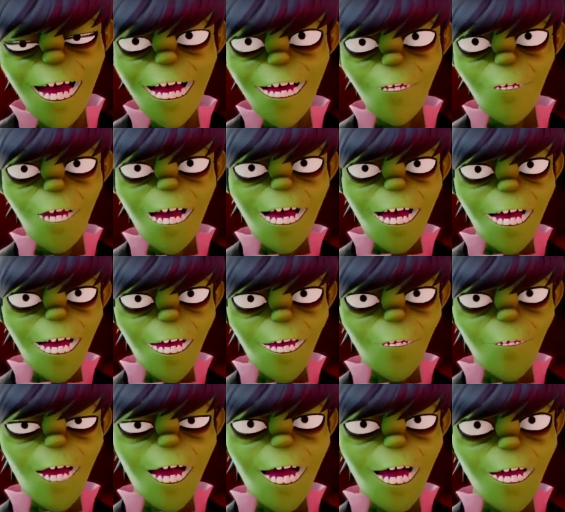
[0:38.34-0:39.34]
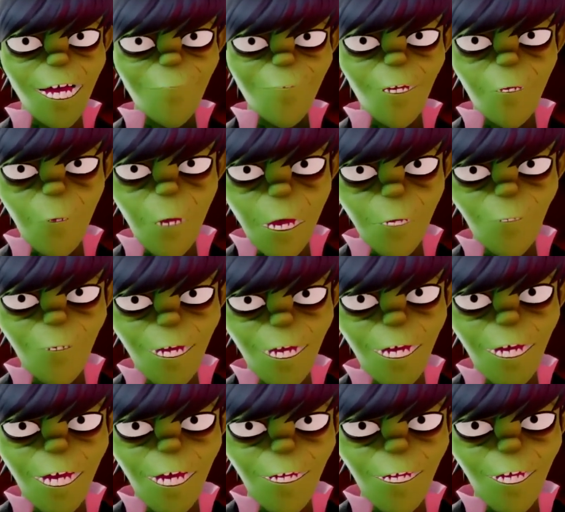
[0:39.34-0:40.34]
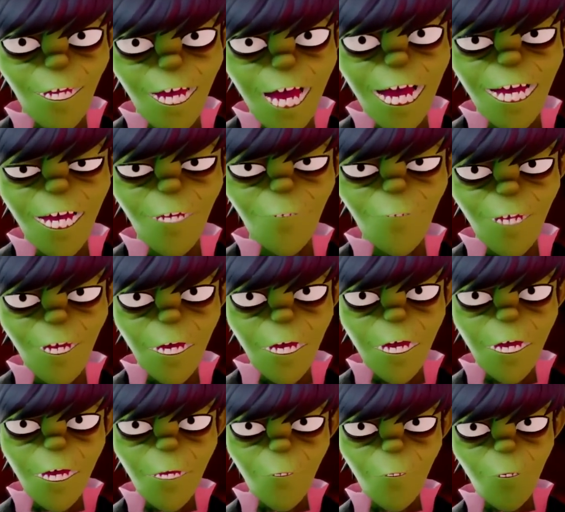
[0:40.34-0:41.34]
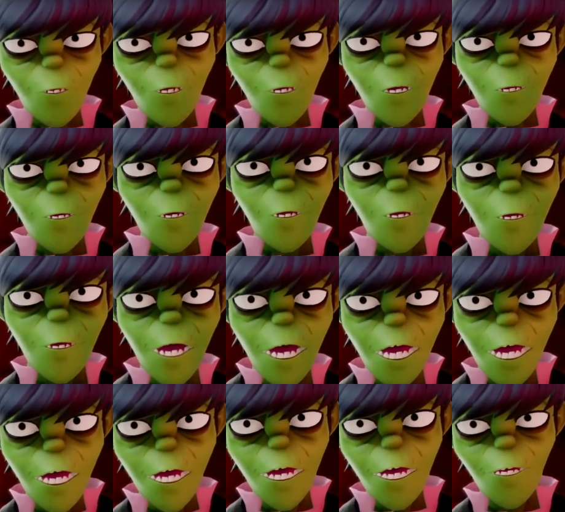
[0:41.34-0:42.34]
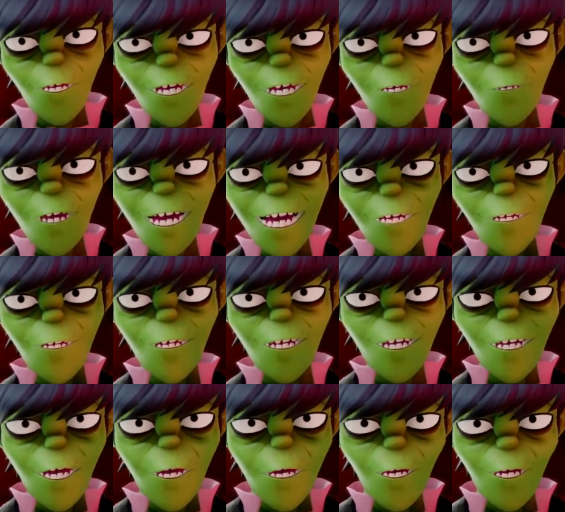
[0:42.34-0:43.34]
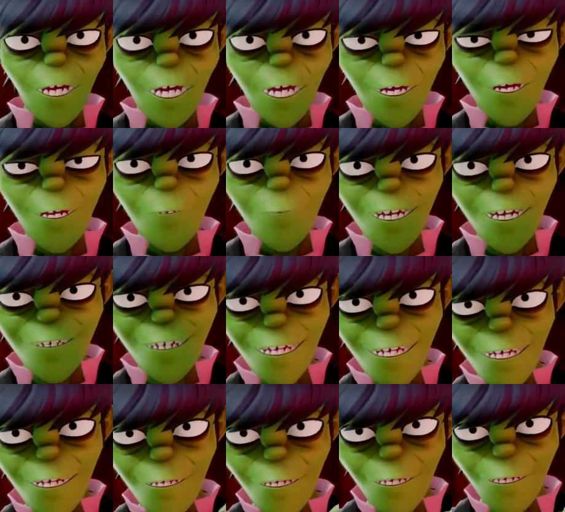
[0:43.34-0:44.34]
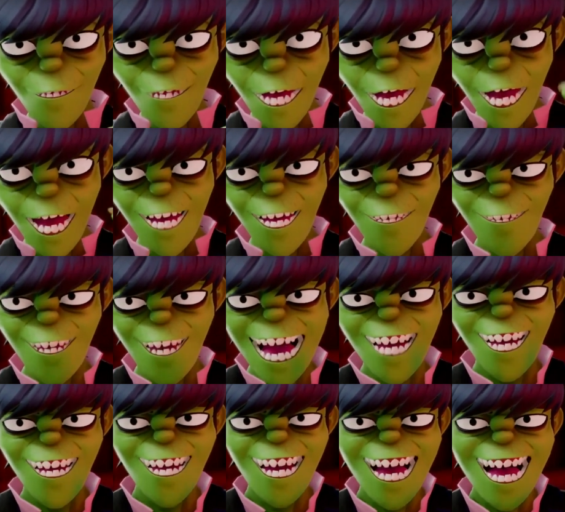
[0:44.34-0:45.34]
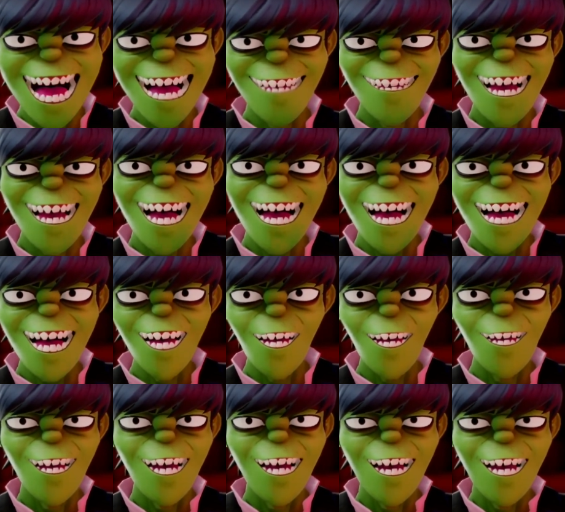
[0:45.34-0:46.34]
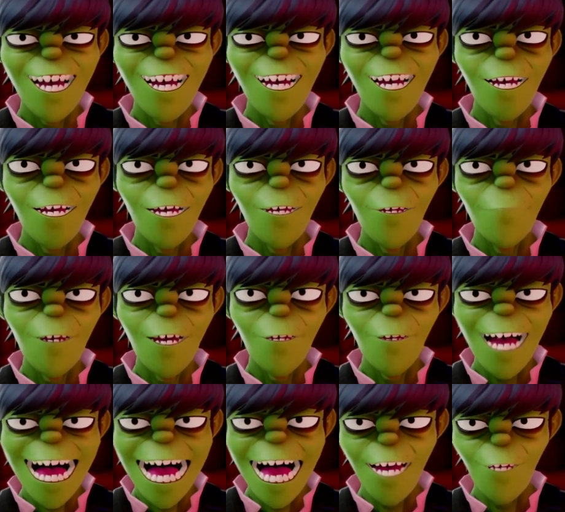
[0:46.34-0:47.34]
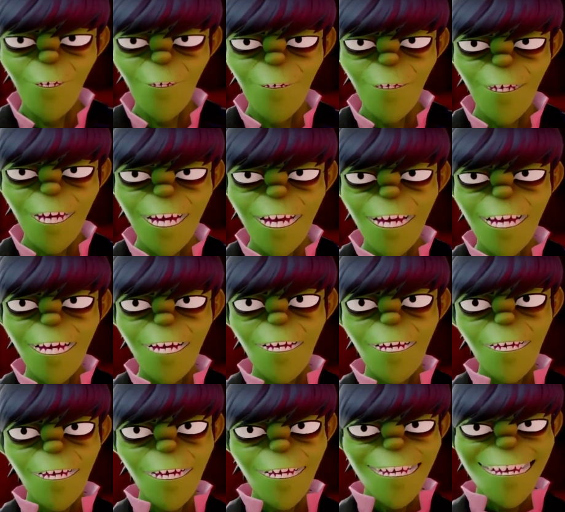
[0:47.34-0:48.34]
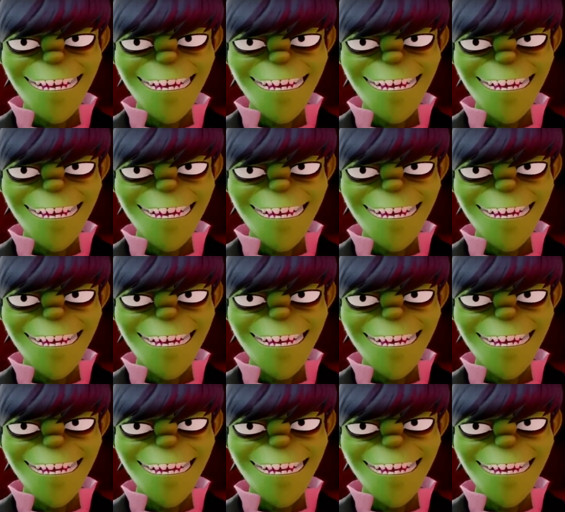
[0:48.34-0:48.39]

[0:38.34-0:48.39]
Anyway, right, if you want, you know, you can take a virtual tour on gorillaz.com if you sort of fancy having a little snoop around, you know.